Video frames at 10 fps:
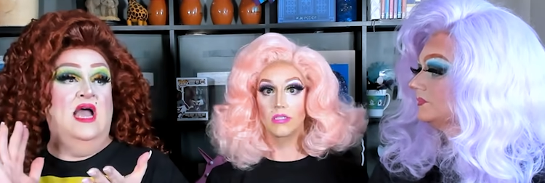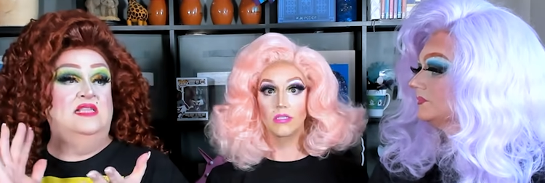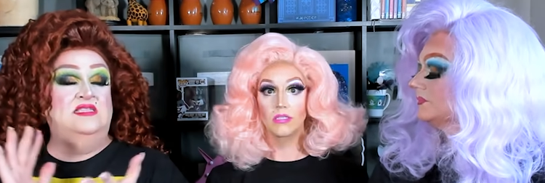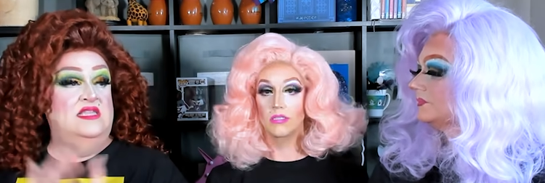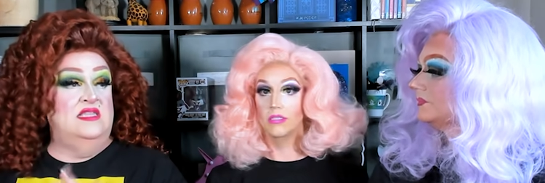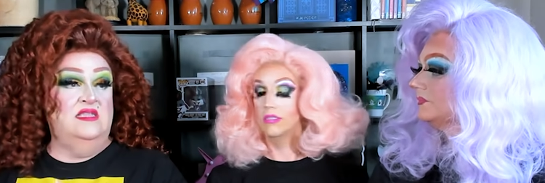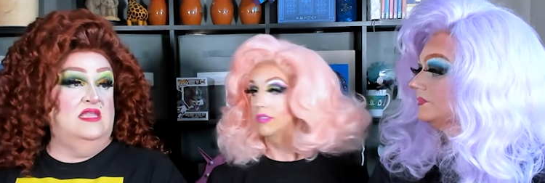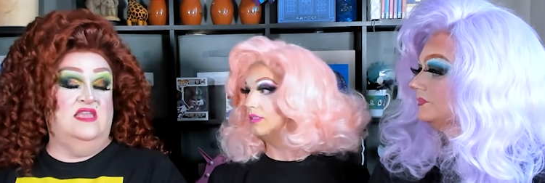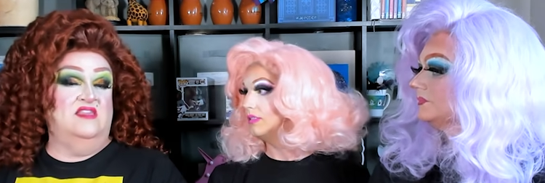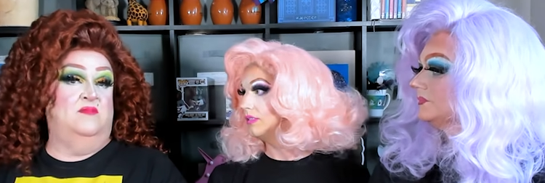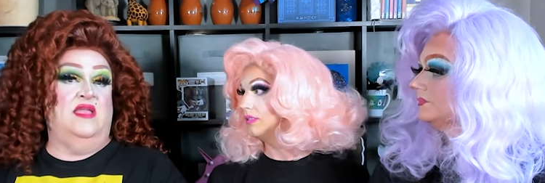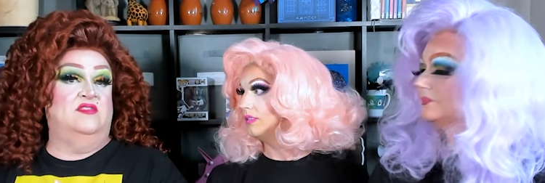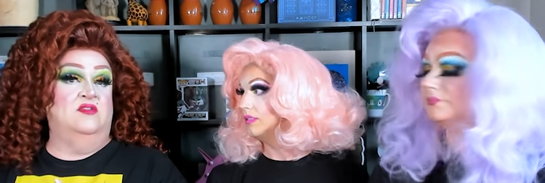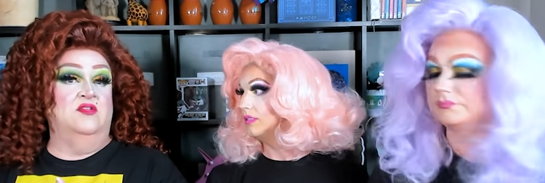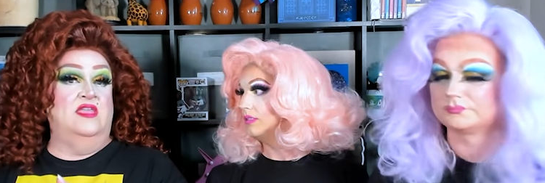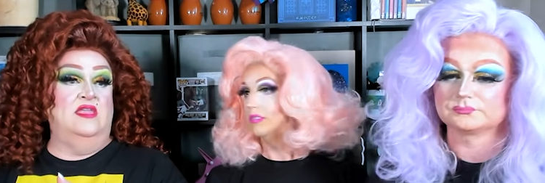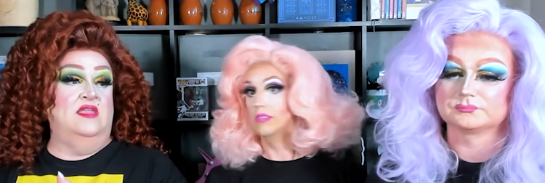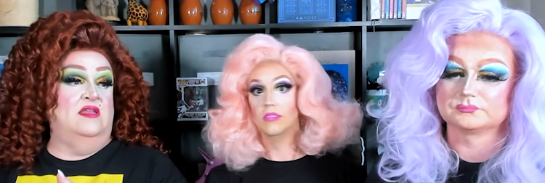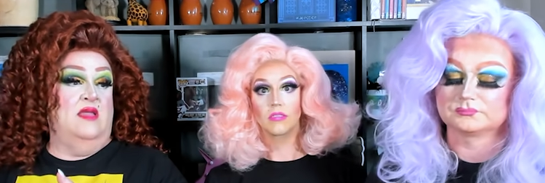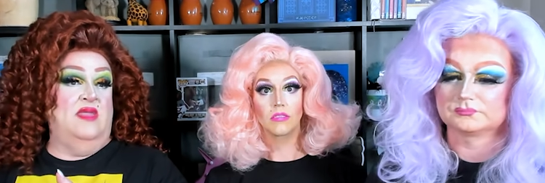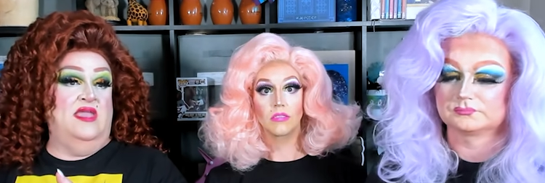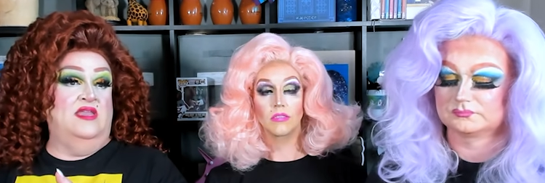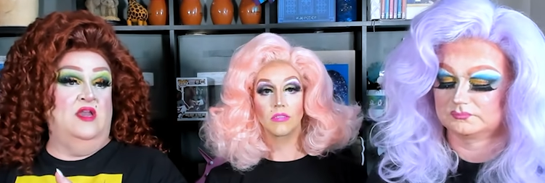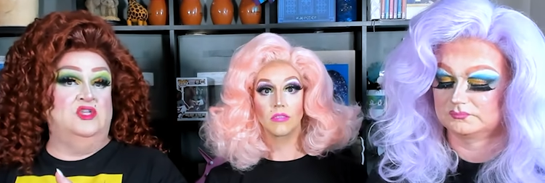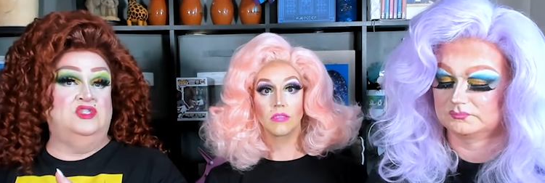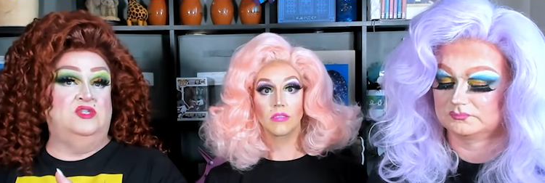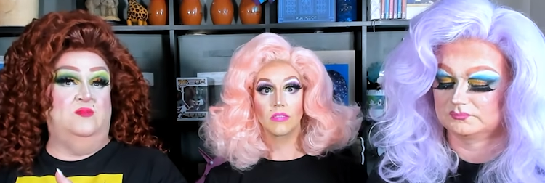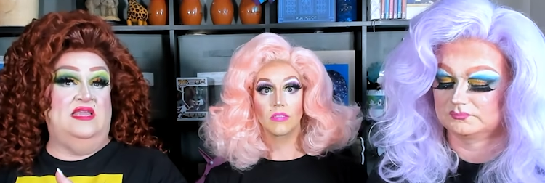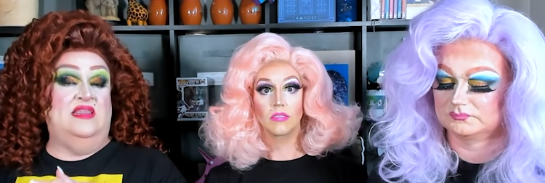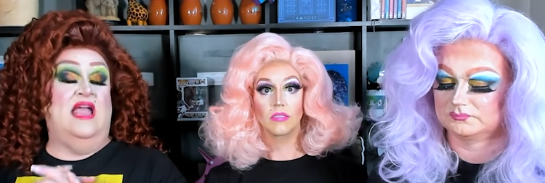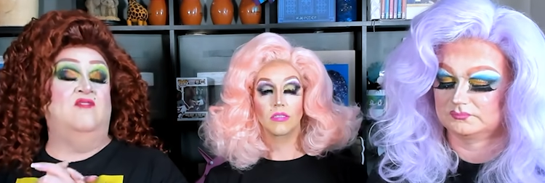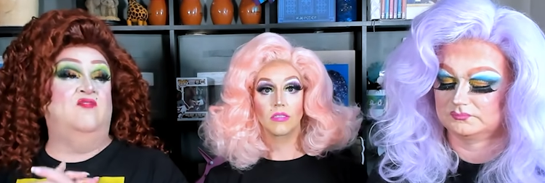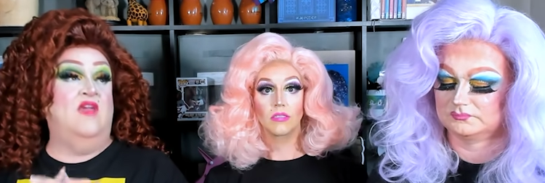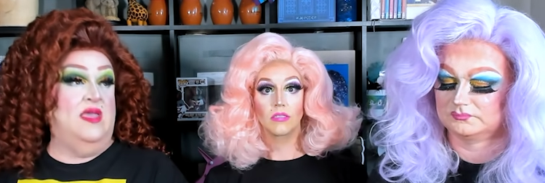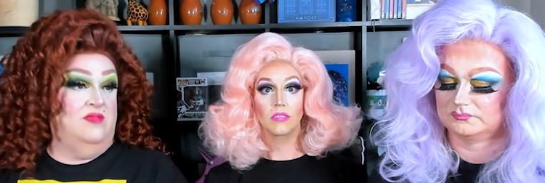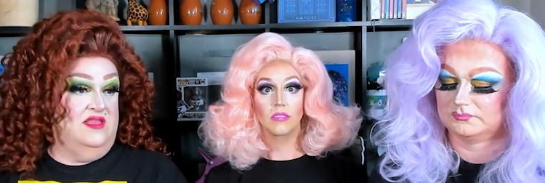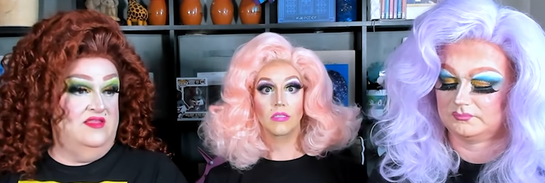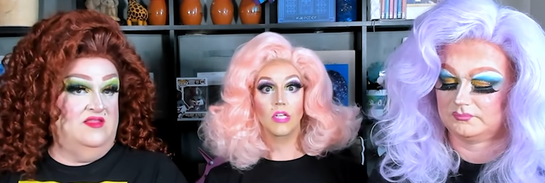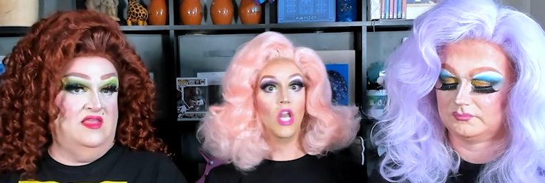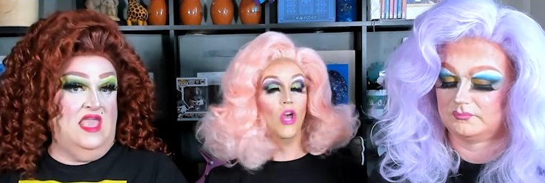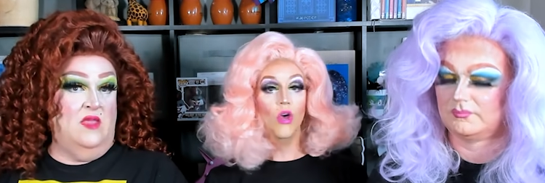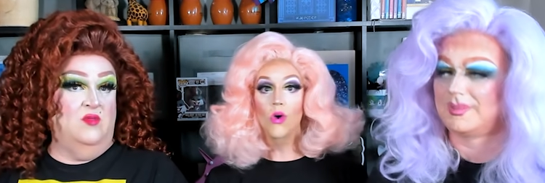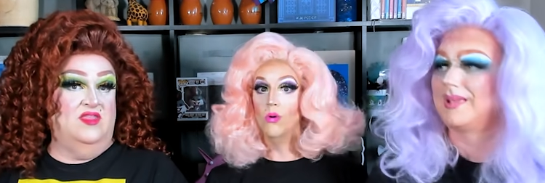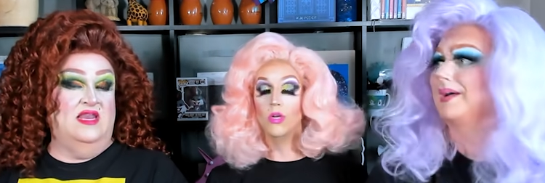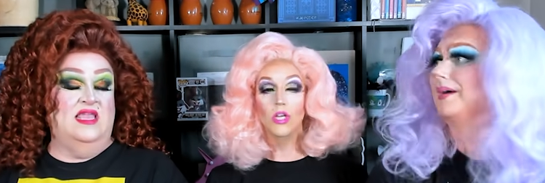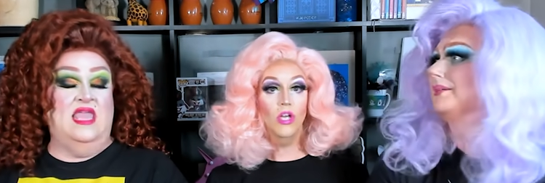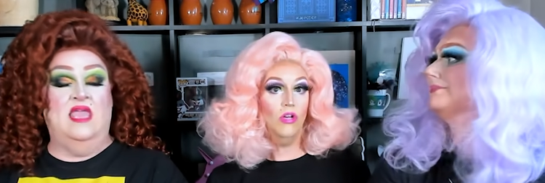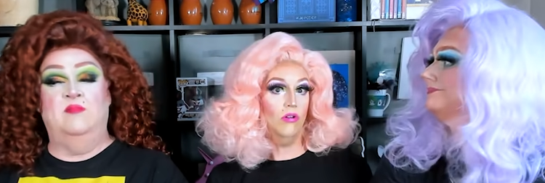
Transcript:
Speaker 1: I didn't expect Silky Nutmeg Ganache to be that fabulous in the no, game within a no.